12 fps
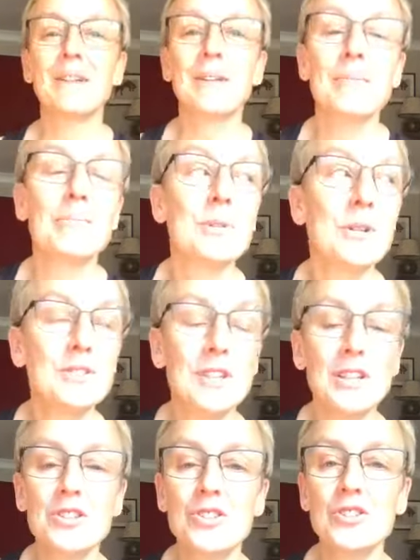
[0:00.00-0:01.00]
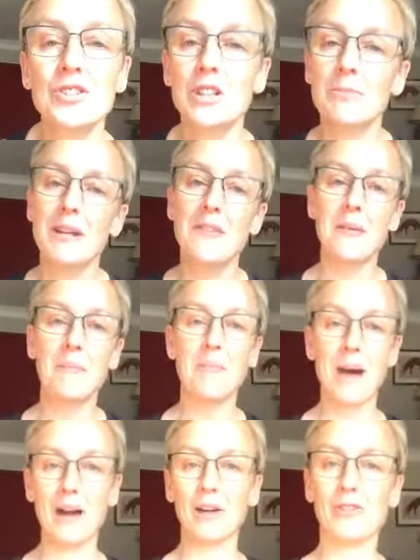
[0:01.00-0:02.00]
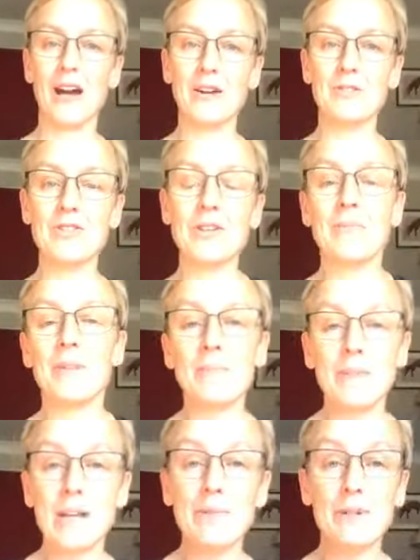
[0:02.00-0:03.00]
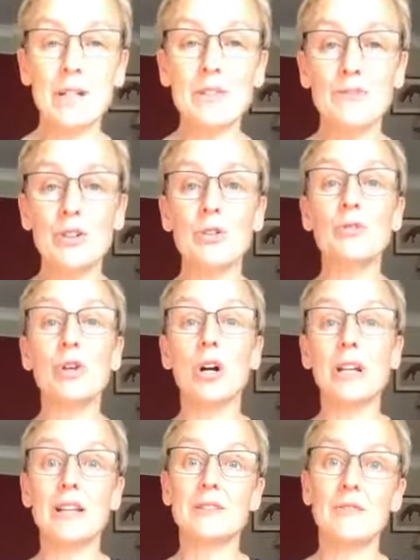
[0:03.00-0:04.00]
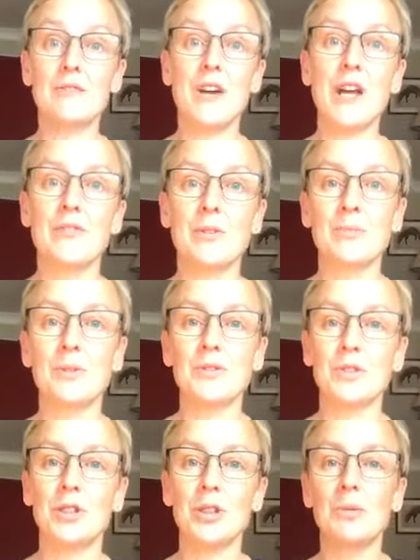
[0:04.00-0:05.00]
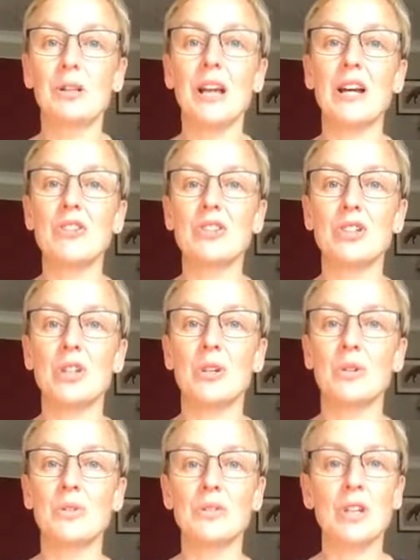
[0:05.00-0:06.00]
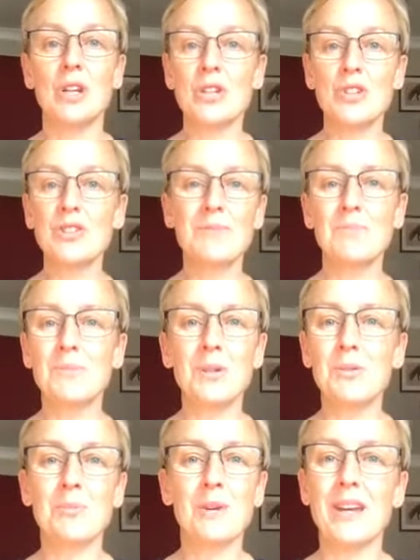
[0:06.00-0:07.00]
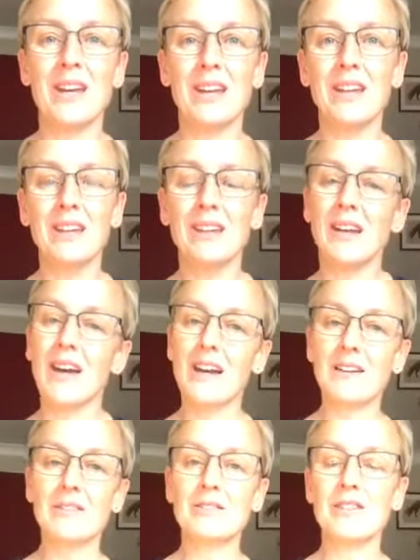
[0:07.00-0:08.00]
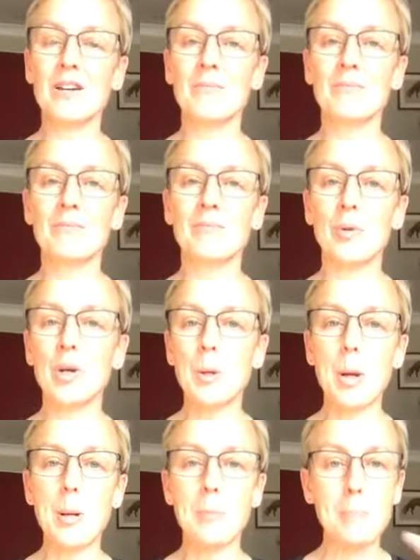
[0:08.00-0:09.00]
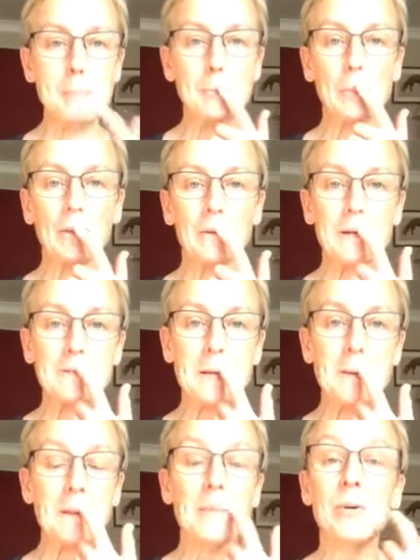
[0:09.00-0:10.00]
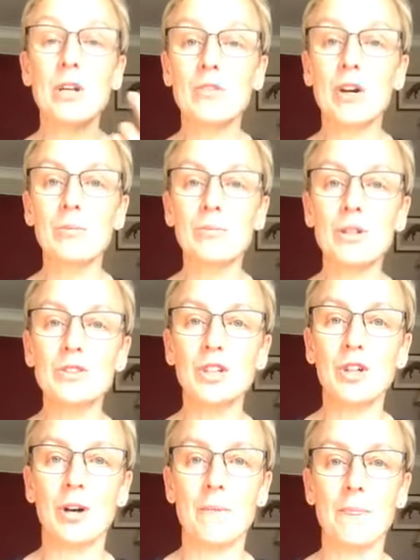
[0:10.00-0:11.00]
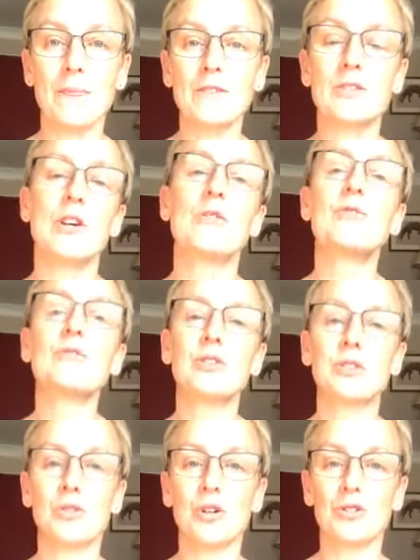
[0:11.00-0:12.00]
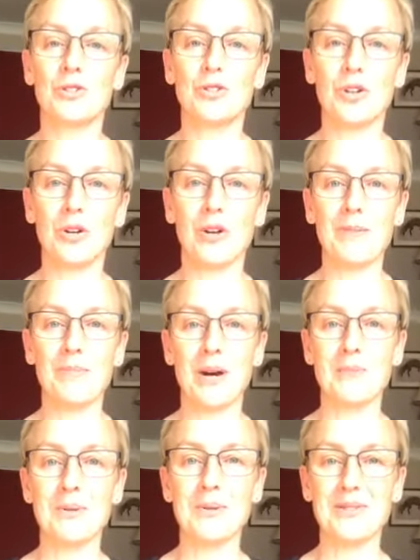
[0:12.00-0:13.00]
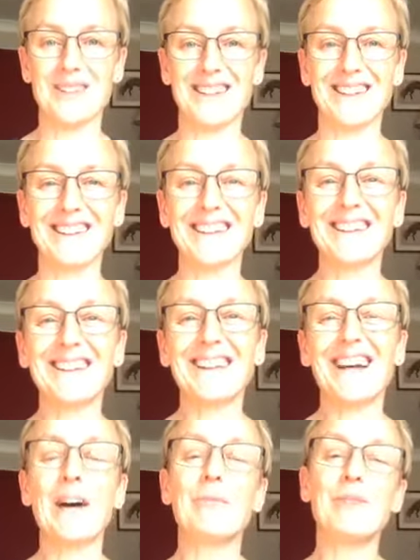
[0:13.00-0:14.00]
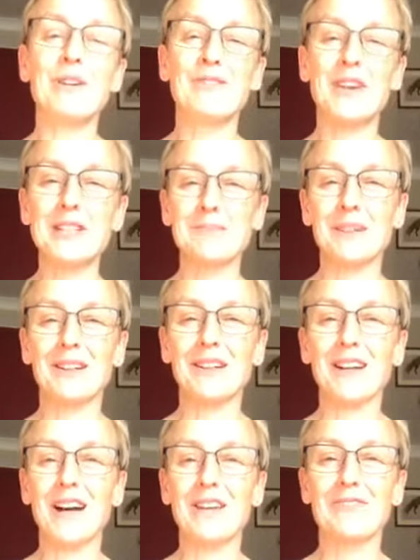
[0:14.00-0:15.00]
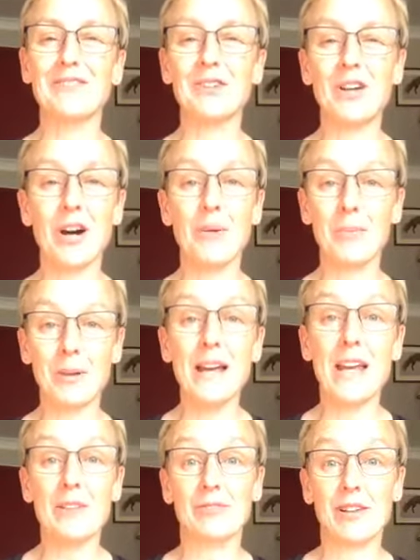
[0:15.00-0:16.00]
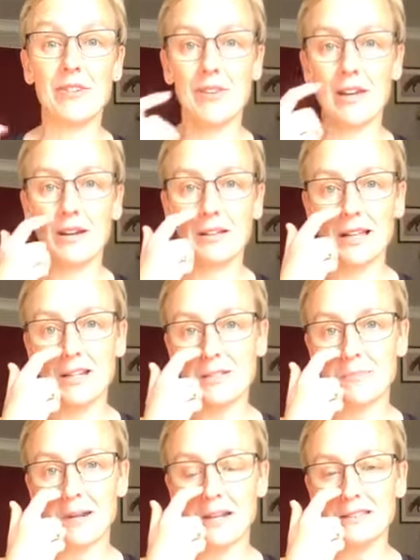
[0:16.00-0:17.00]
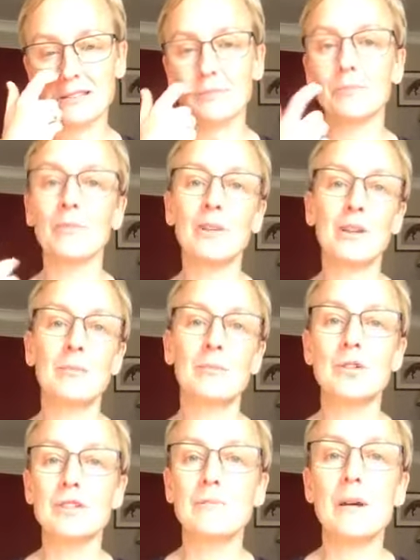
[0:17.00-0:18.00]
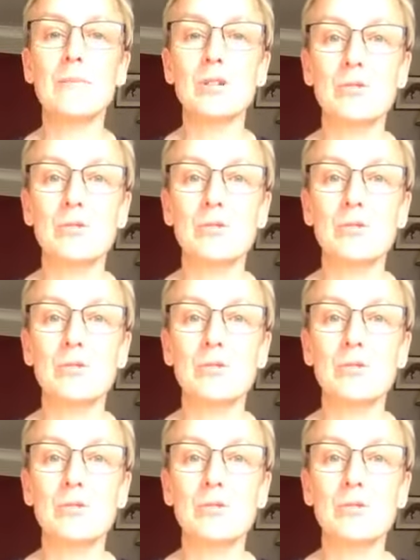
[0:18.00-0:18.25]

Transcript: Music's just going to be in the background. If, if you've got like some favourite music you would like to use, just mute me and um, put your own actually put your own music on. So don't feel you've got to tolerate my music. Um, with Facebook live you can't play everything i'd like to play some music maybe you